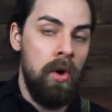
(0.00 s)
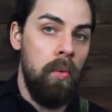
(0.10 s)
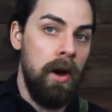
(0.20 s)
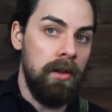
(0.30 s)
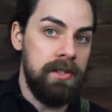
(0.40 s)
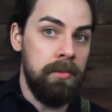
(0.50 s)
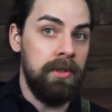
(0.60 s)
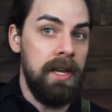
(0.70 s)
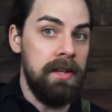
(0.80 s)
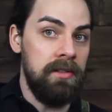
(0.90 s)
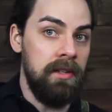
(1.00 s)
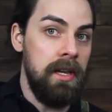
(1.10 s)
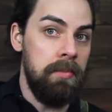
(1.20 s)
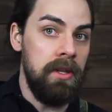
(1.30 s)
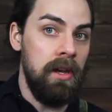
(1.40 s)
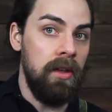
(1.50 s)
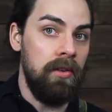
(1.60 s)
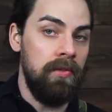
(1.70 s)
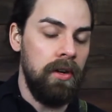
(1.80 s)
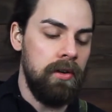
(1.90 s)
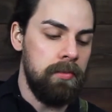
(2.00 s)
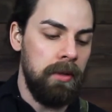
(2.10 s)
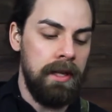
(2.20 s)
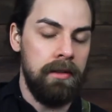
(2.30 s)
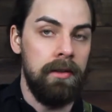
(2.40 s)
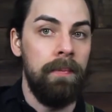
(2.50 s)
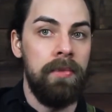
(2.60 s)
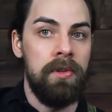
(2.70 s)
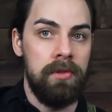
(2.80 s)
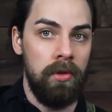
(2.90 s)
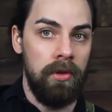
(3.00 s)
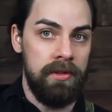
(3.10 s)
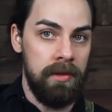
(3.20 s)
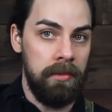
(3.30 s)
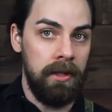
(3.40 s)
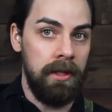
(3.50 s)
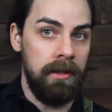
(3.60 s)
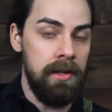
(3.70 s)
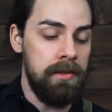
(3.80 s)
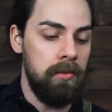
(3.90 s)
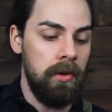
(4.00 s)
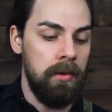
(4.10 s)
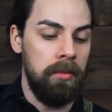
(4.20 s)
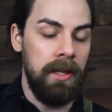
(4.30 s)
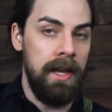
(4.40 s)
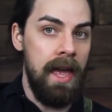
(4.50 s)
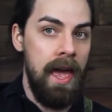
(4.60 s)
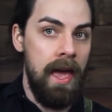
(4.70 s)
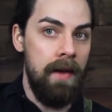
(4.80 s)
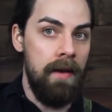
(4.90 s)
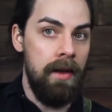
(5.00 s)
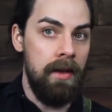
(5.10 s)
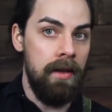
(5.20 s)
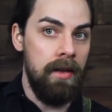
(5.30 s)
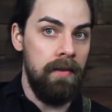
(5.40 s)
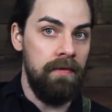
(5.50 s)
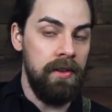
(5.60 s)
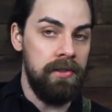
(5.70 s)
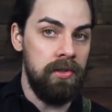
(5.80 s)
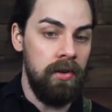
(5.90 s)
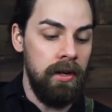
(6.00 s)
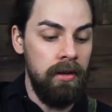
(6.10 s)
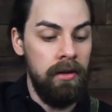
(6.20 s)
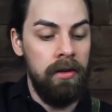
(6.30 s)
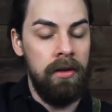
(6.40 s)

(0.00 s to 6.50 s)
while simultaneously keeping the other fingers planted. So it looks something like this. We're going to play 5th string,